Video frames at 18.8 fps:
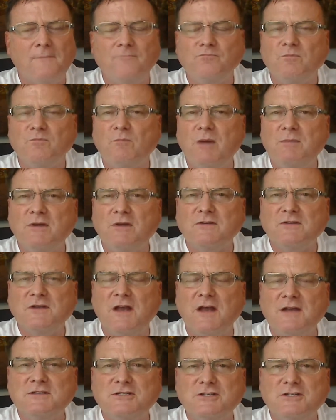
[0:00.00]
Maybe a
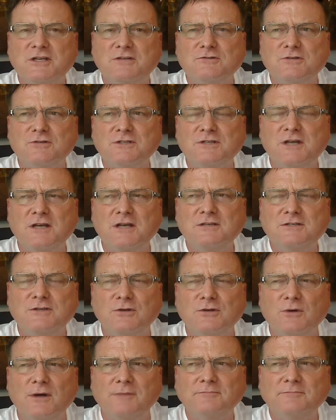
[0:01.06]
slight citrus taste
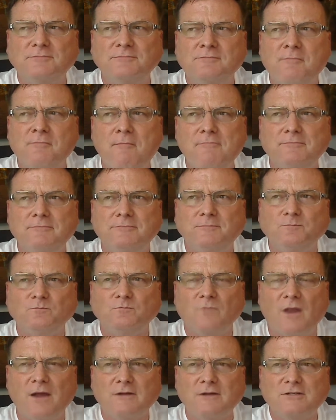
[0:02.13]
to it,
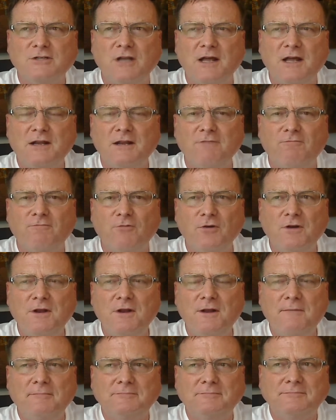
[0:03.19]
slightly
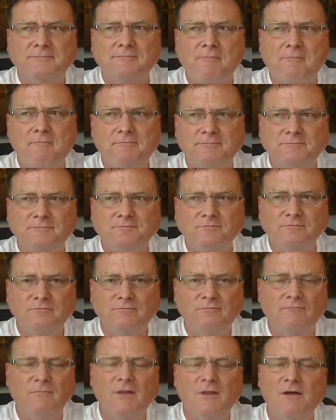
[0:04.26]
fruity.
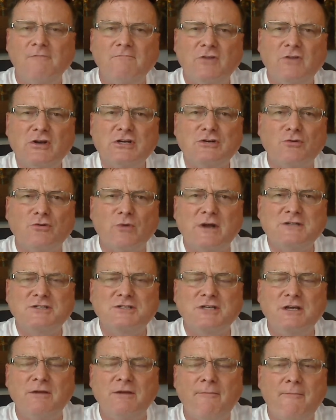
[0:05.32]
Very
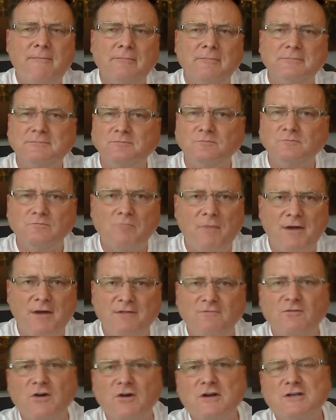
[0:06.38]
crunchy
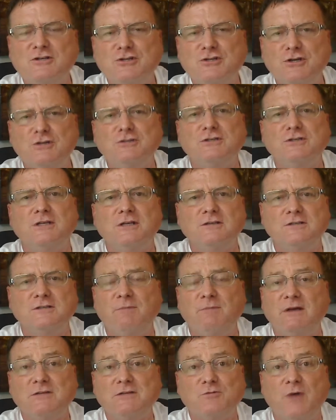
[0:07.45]
and very juicy is the
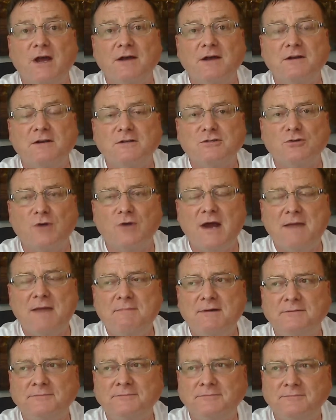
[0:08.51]
best way I can describe
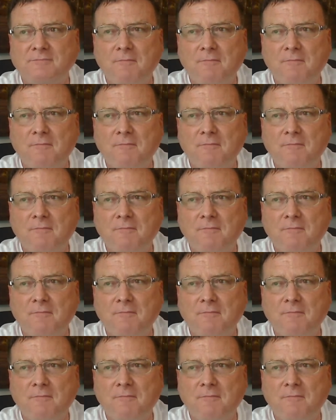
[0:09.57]
it.